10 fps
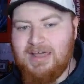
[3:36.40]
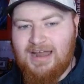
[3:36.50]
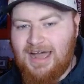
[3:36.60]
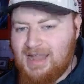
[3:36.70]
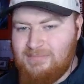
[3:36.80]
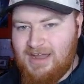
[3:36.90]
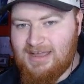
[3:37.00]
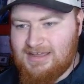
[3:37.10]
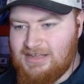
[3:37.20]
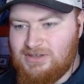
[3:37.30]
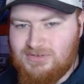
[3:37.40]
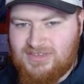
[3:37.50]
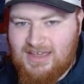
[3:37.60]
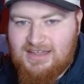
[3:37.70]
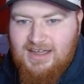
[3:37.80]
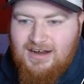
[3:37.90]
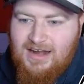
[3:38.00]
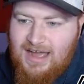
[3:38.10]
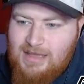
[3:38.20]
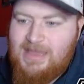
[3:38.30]
I'm not going to use that card.
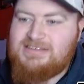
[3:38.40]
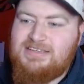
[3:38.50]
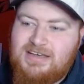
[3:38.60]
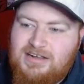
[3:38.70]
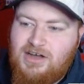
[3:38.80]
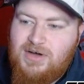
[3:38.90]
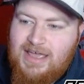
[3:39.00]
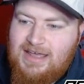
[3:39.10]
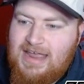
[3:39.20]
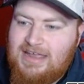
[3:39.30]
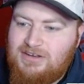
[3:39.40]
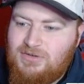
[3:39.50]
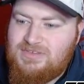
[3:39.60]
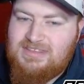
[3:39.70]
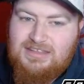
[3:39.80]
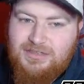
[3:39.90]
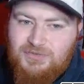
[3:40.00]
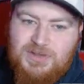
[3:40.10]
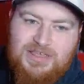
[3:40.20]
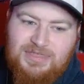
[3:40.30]
I'm actually going to go ahead and use the
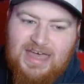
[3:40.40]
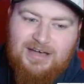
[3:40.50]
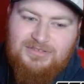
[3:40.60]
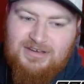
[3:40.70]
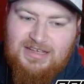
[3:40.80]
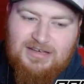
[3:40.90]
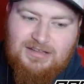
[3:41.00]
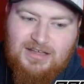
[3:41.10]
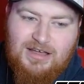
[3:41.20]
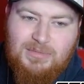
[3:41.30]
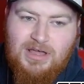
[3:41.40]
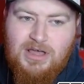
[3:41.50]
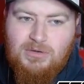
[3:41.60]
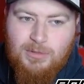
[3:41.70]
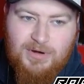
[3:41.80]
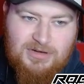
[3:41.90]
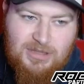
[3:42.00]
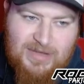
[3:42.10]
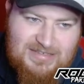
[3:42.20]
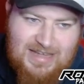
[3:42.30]
3000 hit club Roberto
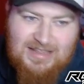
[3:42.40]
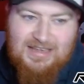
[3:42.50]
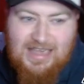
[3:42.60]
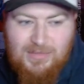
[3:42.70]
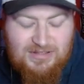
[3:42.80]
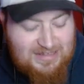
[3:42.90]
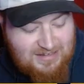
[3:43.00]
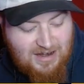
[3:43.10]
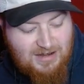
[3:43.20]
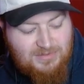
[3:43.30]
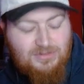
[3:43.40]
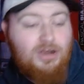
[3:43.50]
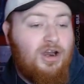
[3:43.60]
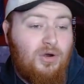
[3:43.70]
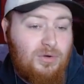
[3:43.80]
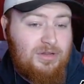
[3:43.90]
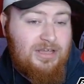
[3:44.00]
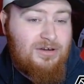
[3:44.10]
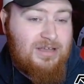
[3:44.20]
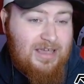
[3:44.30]
Clemente that came out. This card was an
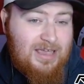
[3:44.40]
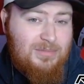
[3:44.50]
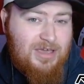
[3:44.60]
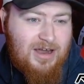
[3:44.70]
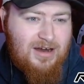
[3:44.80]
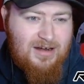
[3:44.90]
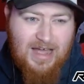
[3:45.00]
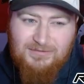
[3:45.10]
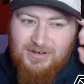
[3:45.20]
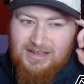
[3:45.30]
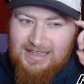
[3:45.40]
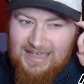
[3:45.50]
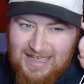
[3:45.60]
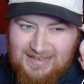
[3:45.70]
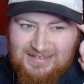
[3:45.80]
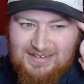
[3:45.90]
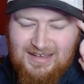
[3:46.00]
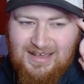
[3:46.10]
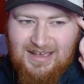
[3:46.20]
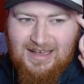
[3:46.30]
earlier game card. I forget
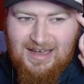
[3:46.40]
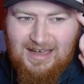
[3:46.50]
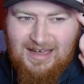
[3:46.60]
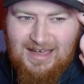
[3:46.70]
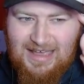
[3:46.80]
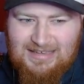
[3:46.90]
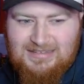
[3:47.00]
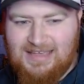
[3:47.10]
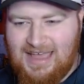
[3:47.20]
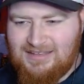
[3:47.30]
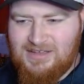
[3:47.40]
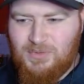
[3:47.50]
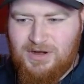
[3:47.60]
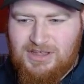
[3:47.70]
exactly where you